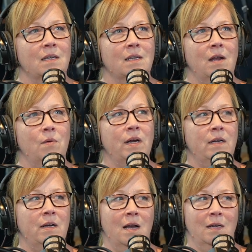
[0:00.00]
I don't want to
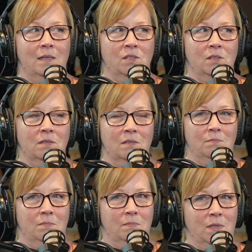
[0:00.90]
knock on
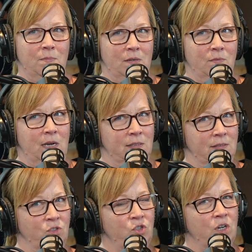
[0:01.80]
the Midwest
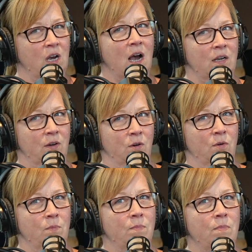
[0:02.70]
and
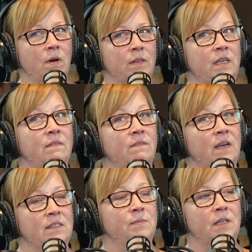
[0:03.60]
Chicago, but the investment